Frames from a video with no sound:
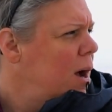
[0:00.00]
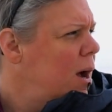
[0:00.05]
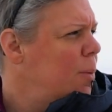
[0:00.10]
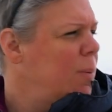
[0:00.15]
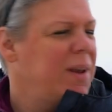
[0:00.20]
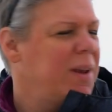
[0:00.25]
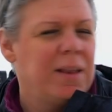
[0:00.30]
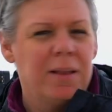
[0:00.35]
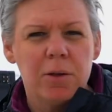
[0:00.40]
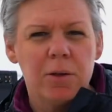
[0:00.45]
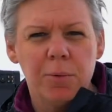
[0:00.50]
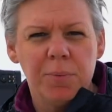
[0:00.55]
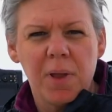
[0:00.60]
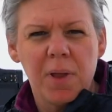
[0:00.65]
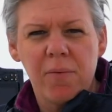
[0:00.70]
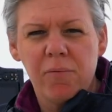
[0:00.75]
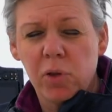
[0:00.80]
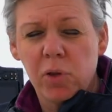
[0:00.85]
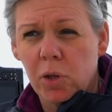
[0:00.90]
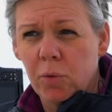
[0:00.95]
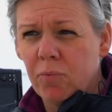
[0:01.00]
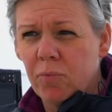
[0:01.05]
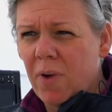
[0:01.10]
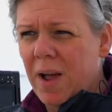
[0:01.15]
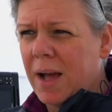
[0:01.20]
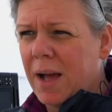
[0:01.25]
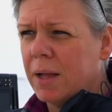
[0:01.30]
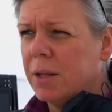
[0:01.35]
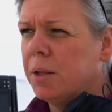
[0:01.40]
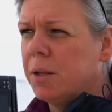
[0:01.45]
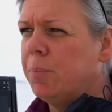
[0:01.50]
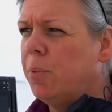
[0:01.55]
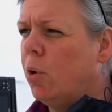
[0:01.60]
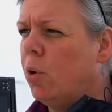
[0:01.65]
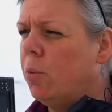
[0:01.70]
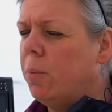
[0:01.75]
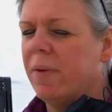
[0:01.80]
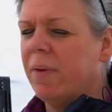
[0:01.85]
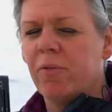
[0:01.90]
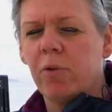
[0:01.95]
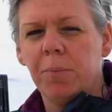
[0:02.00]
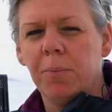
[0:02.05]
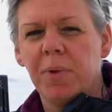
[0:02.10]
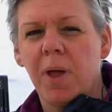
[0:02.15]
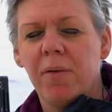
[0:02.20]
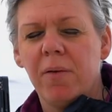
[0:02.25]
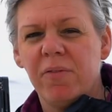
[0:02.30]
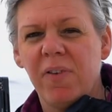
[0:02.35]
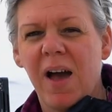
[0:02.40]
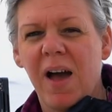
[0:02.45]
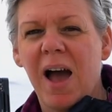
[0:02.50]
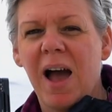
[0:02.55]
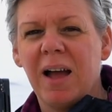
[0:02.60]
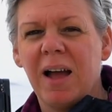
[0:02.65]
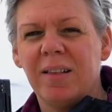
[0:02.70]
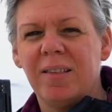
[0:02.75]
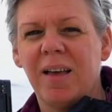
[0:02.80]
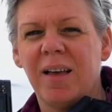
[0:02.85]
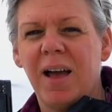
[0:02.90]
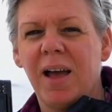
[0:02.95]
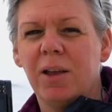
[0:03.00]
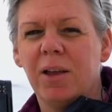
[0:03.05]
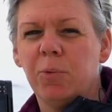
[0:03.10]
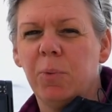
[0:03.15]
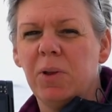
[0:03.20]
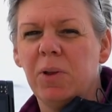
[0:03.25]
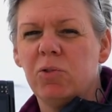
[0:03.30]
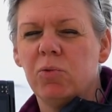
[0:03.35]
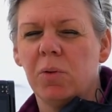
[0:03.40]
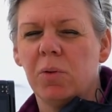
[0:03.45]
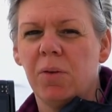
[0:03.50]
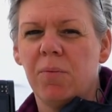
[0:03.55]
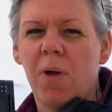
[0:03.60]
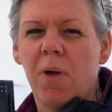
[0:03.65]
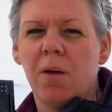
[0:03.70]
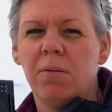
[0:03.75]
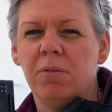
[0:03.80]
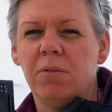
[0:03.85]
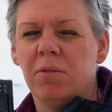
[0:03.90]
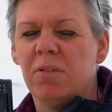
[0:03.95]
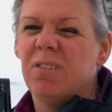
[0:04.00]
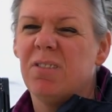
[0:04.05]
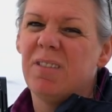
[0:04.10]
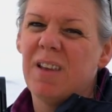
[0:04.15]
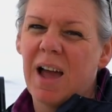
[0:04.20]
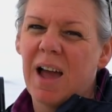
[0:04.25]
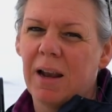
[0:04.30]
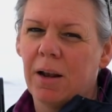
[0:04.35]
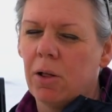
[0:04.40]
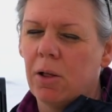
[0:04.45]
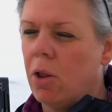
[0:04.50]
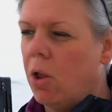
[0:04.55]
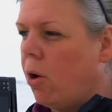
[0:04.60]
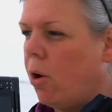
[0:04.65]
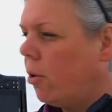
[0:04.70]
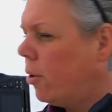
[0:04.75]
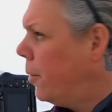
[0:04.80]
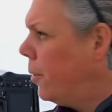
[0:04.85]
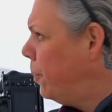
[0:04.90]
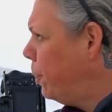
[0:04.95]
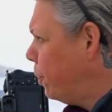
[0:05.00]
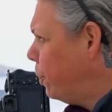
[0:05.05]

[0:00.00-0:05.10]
We didn't come down for sunrise, but we've come down for high tide, which was around 9 o'clock.